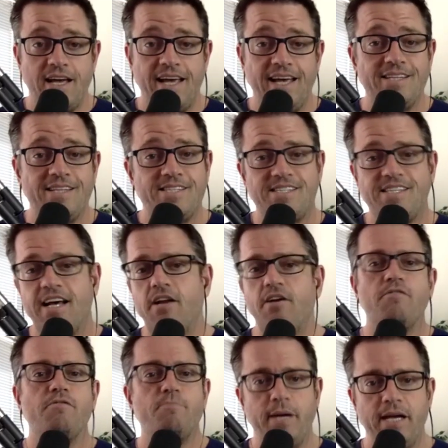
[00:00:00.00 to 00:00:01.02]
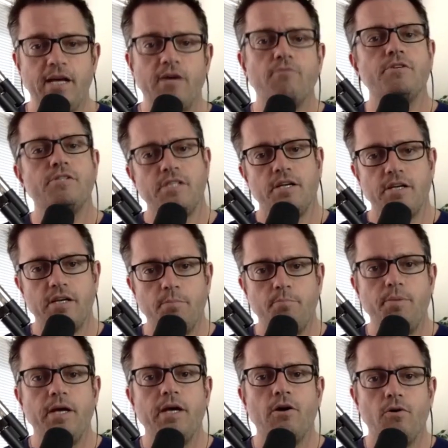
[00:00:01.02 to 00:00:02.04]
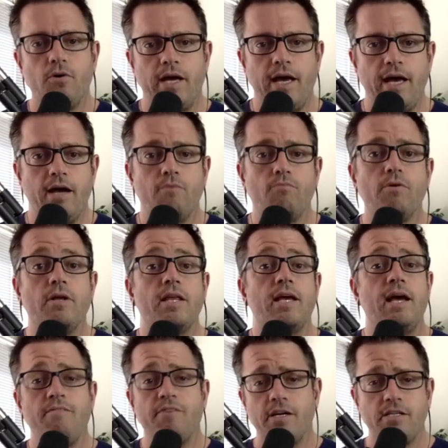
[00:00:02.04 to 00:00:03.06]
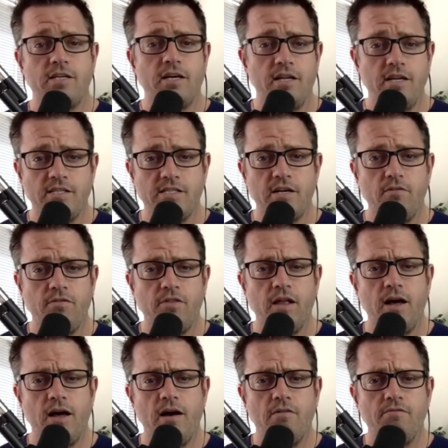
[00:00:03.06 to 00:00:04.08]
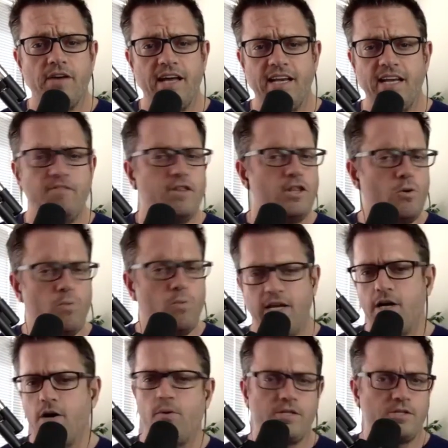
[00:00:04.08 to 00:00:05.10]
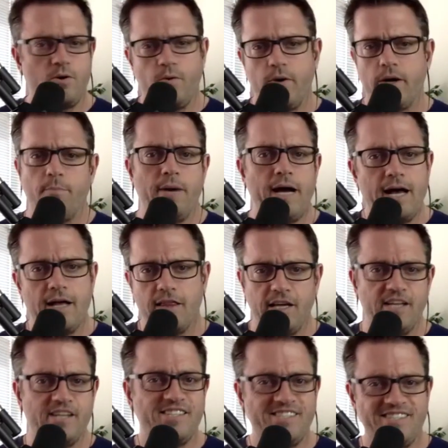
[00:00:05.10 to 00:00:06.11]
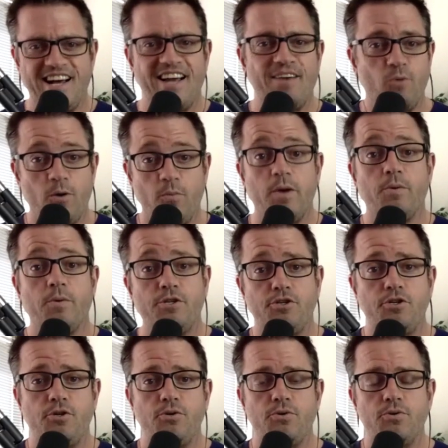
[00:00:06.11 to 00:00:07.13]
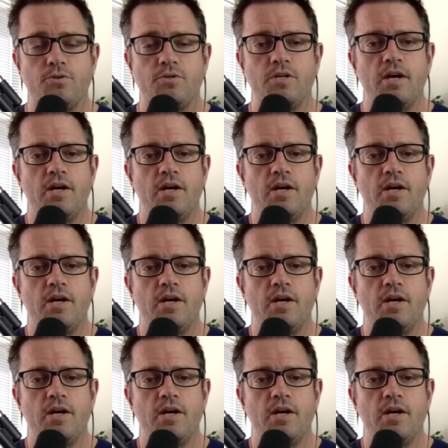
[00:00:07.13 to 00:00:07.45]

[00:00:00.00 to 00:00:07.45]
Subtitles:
instead of being resilient, being okay, really having a ton of self-love, and even though we know it's going badly and it's not what we would choose,